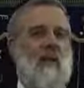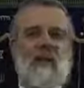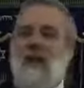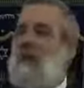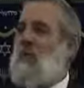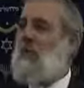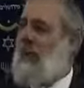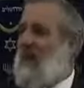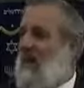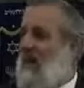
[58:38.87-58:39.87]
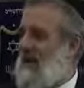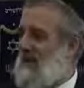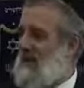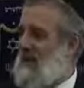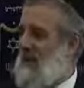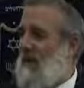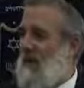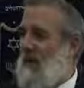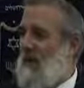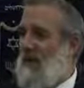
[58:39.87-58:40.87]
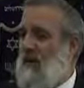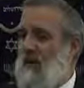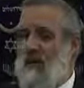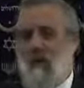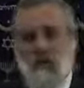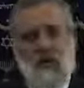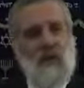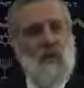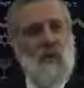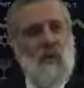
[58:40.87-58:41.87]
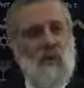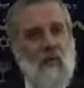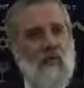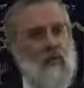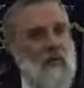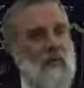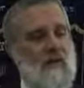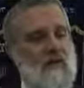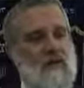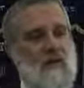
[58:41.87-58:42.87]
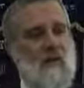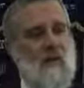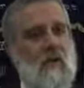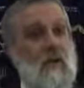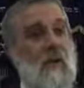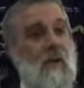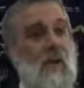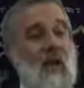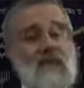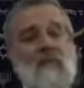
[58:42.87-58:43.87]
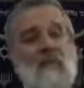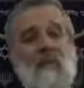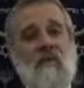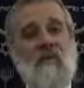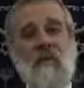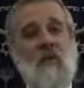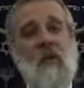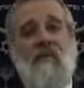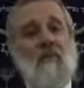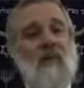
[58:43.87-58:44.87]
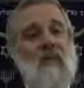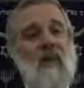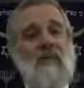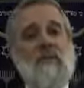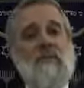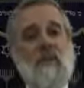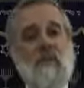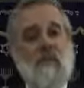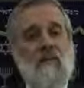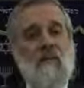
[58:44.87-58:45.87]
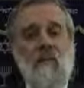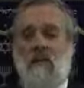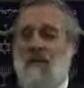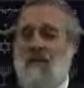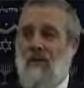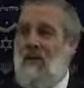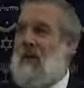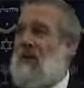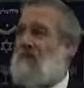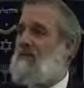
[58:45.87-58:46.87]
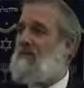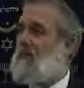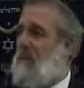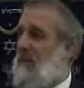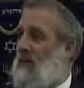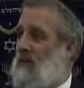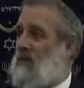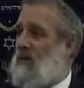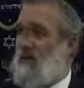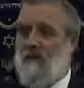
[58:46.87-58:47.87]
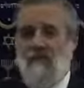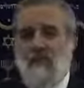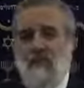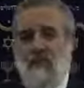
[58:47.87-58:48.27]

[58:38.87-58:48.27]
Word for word: And that is what the halacha says, by the way. When you come to a mourner's house, he has to speak first. You have no right to speak until he has first spoken himself.